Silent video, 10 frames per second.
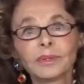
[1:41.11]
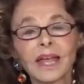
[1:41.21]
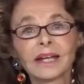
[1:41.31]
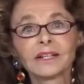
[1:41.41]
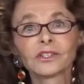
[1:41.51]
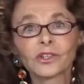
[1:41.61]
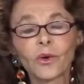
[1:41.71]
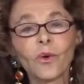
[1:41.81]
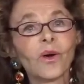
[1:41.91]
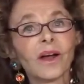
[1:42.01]
planet's
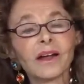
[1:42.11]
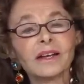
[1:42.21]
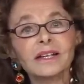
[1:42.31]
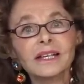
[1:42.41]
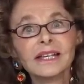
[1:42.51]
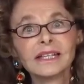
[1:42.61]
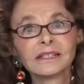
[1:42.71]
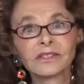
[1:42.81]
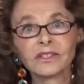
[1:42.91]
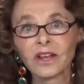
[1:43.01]
core
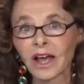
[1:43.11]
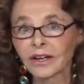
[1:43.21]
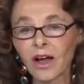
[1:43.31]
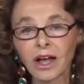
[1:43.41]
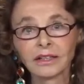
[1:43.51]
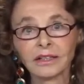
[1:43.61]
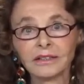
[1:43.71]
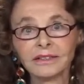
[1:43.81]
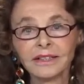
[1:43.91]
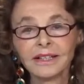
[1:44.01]
is not
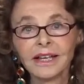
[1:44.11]
hollow,